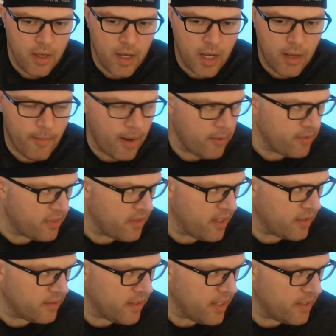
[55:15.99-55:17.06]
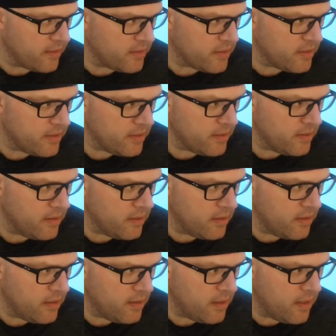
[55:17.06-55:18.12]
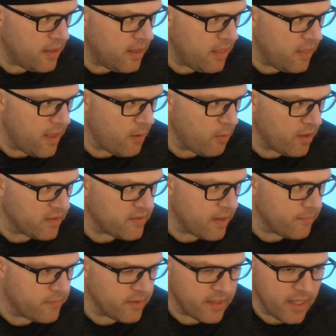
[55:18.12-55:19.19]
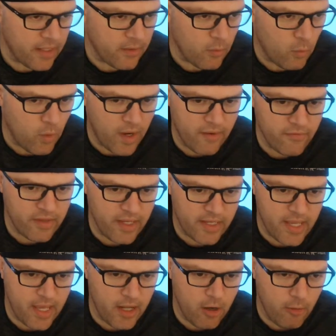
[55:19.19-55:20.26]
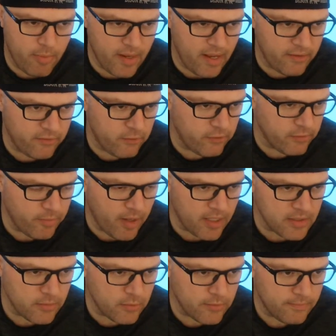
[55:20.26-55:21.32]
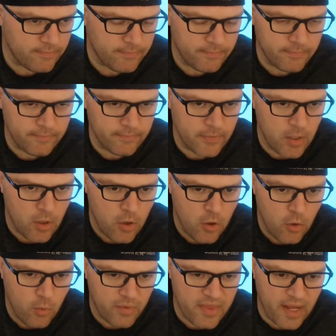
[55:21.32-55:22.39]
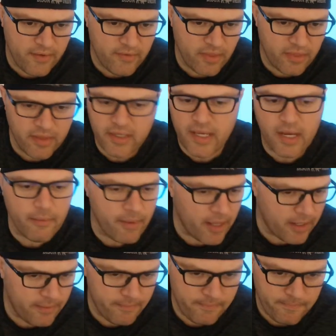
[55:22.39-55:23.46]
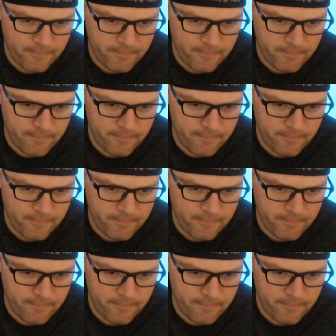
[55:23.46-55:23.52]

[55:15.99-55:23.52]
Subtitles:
I would think that they would attempt to get whatever they can open as soon as possible without even thinking about it.